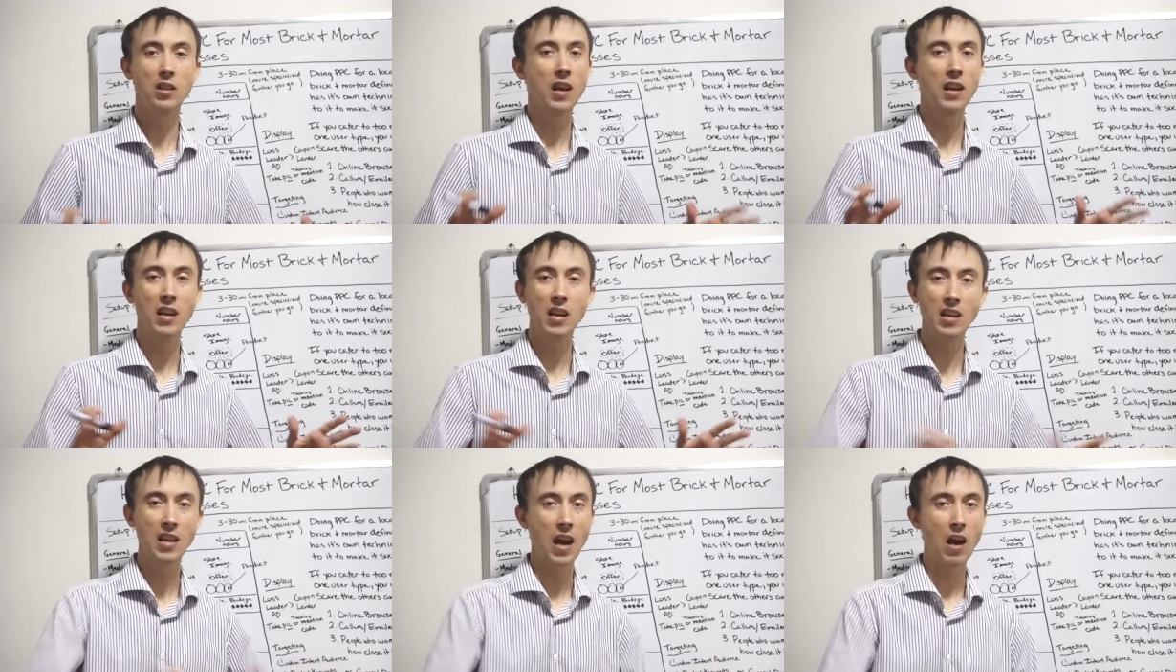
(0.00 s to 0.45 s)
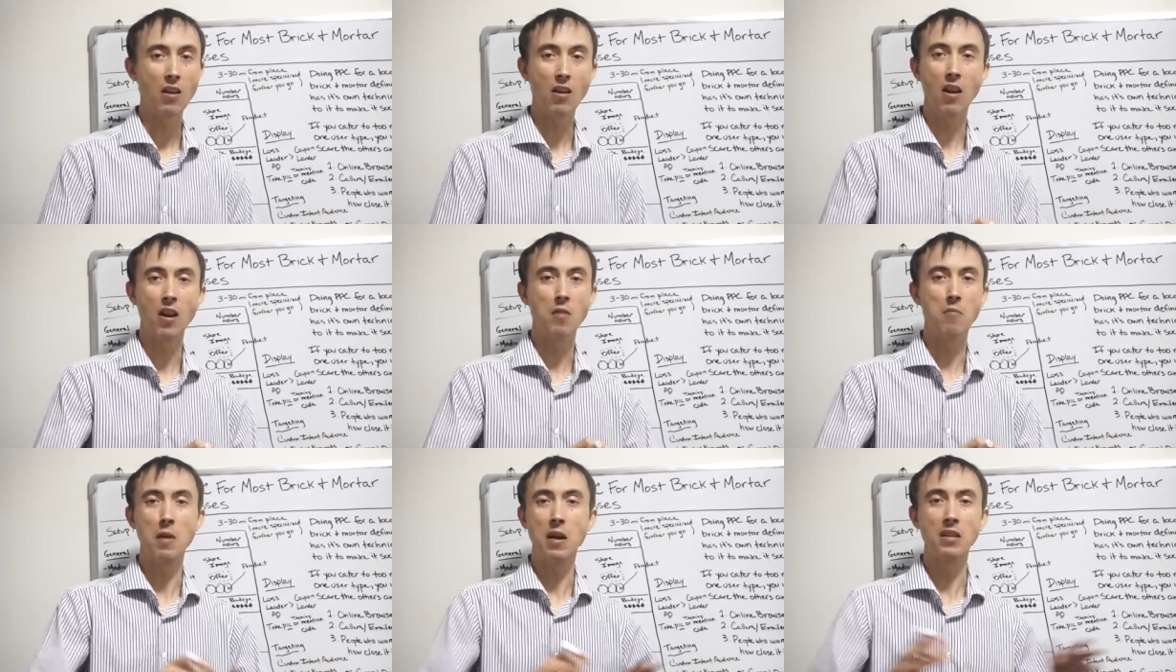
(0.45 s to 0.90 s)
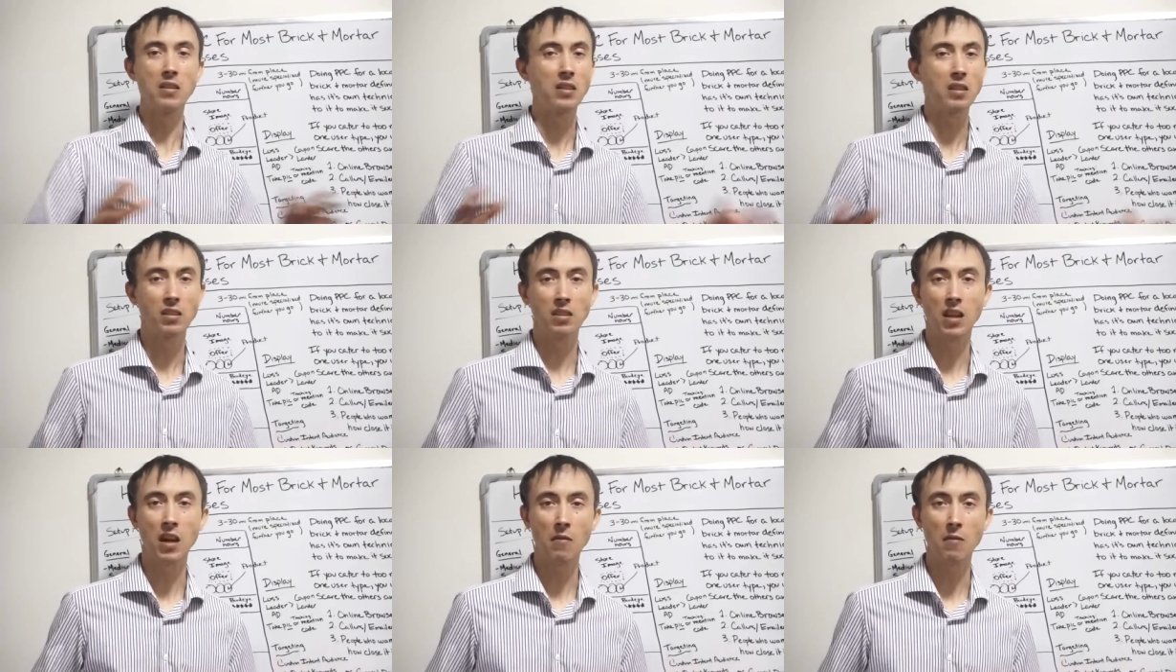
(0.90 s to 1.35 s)
and I can count on it
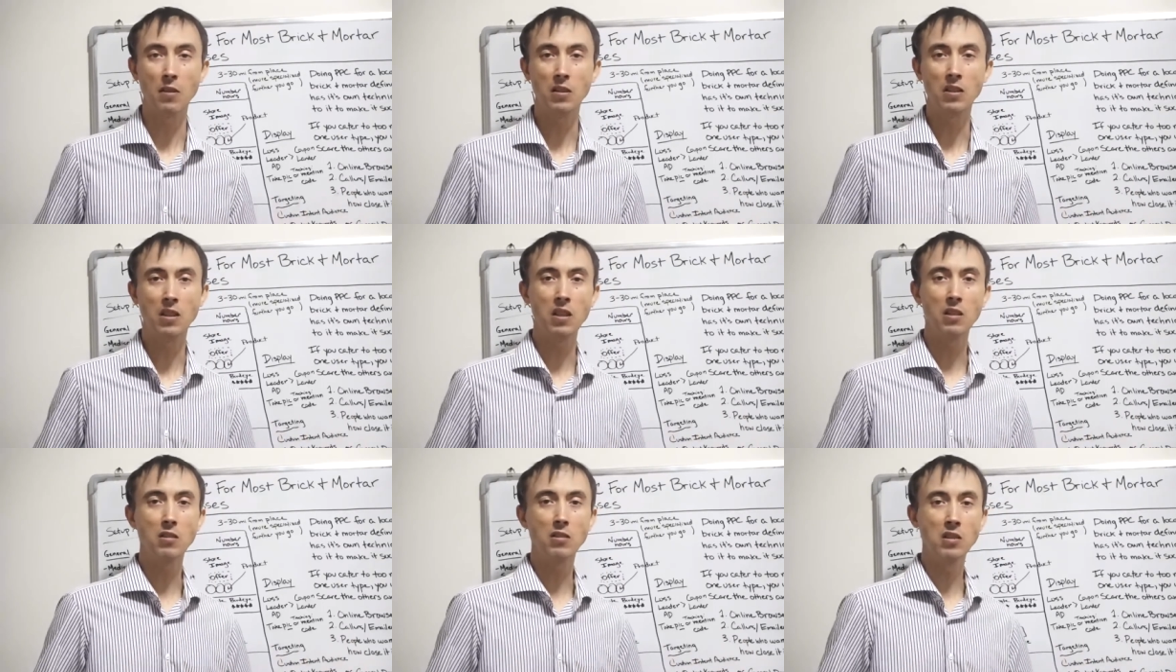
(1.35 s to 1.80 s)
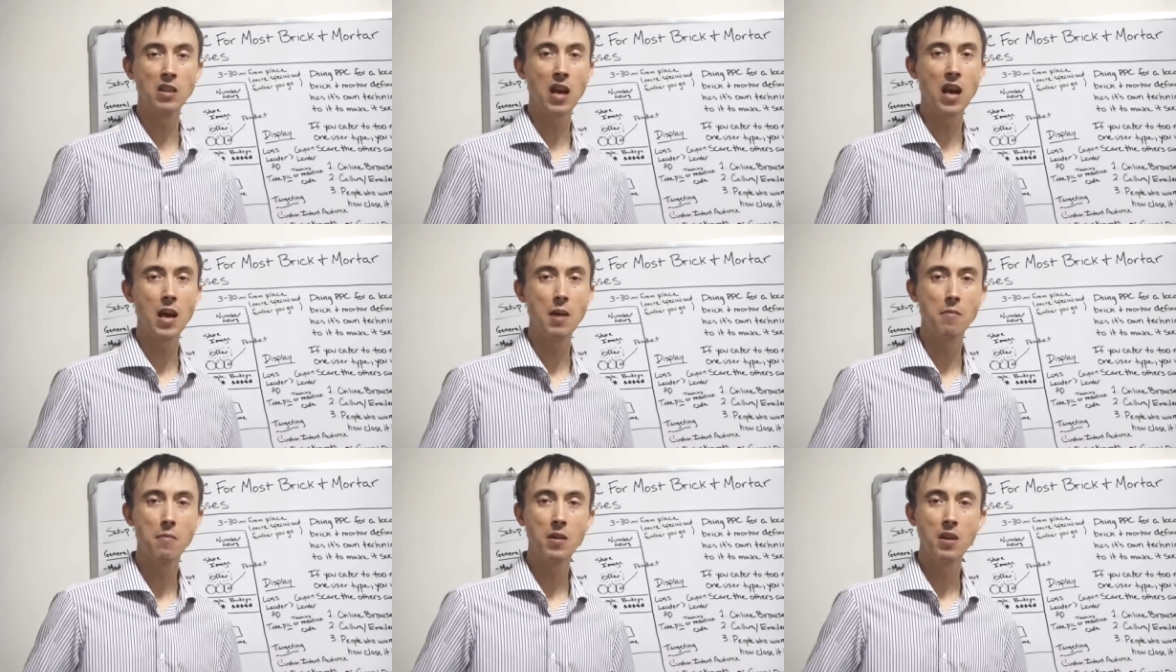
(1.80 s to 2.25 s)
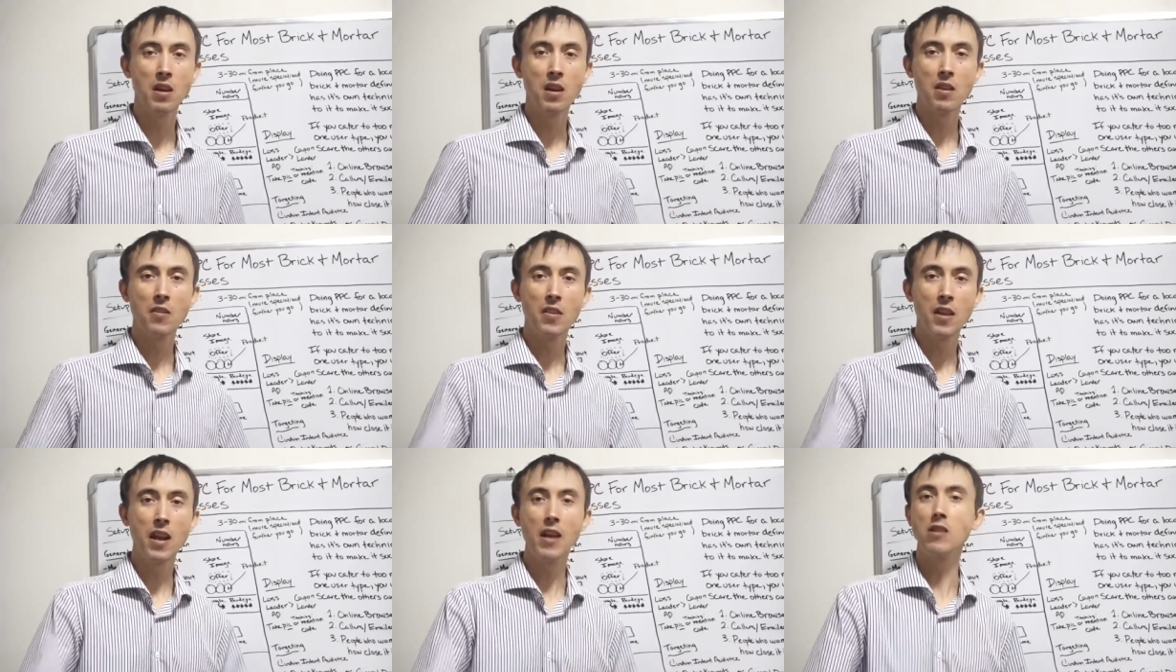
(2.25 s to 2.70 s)
basically every single time
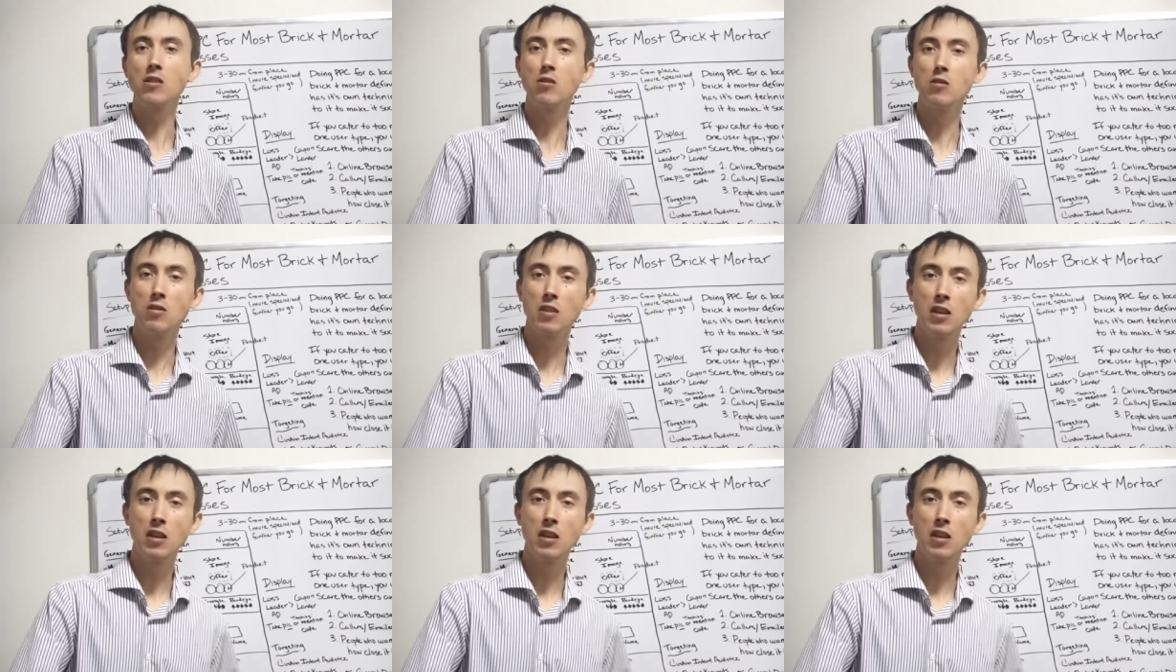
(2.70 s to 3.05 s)
that I do